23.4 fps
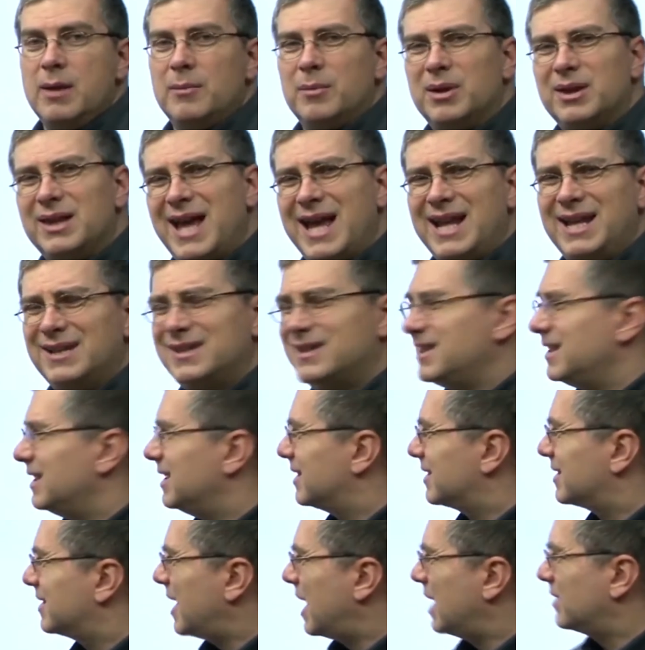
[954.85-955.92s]
but lettuce
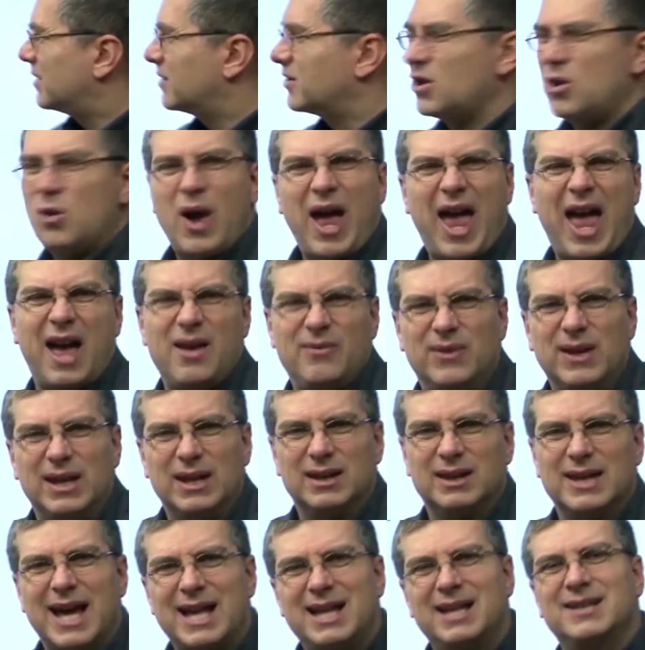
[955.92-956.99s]
is not so heavy.
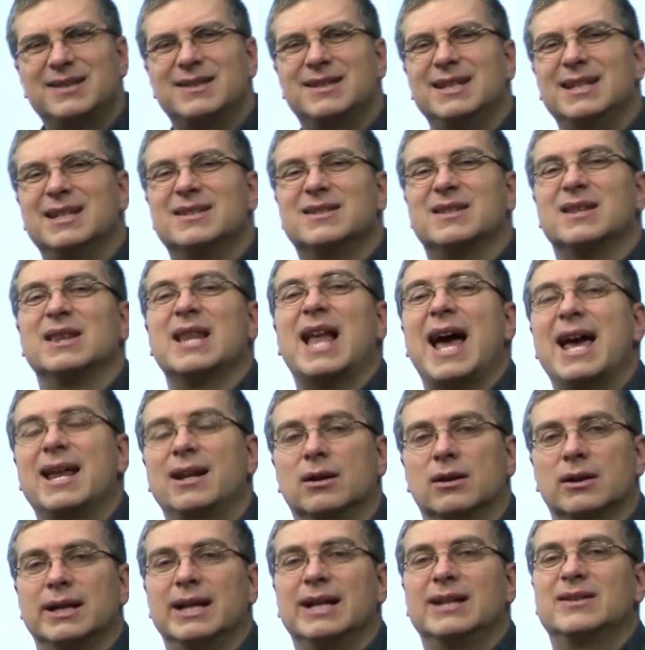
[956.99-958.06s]
Lettuce is
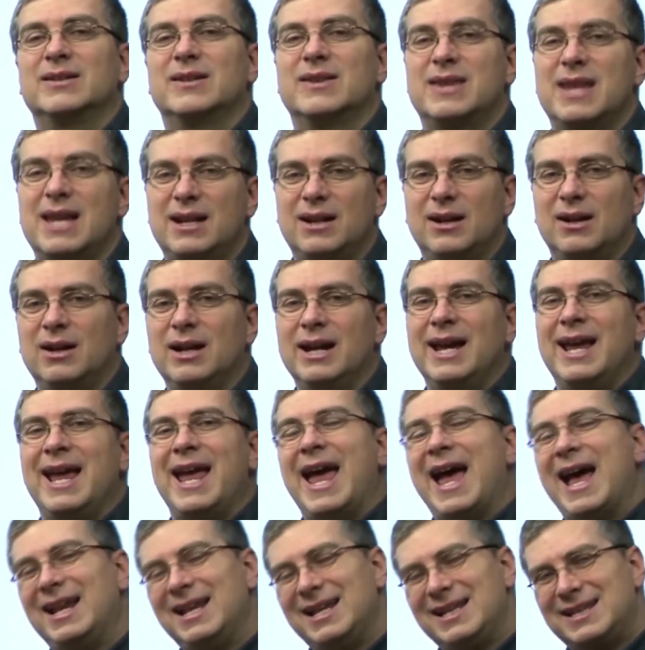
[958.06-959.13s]
lighter, it's thinner,
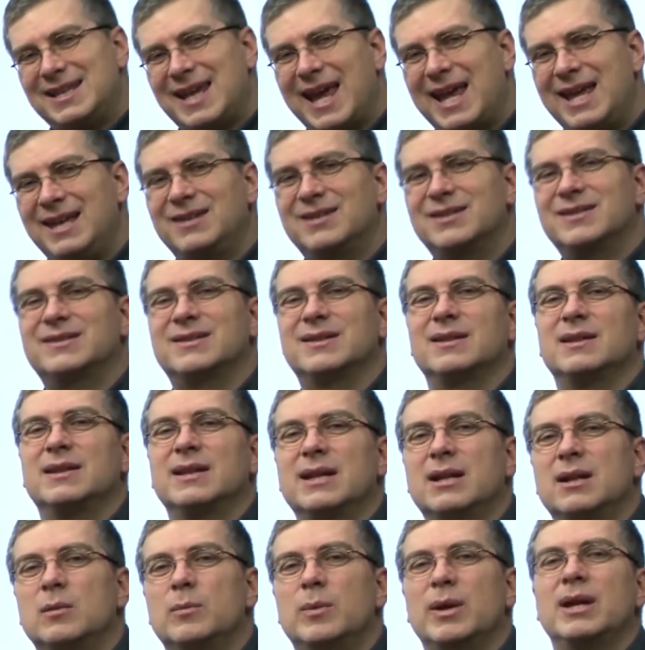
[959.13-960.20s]
and it tastes a
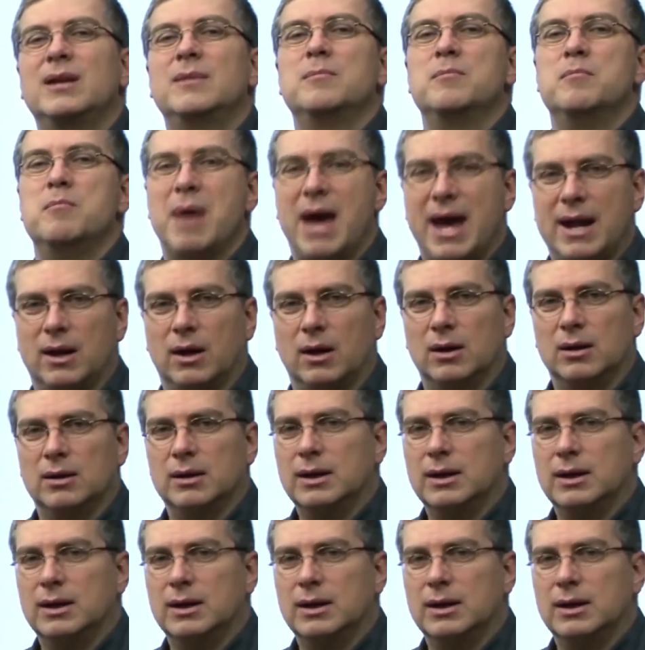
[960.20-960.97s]
little bit better.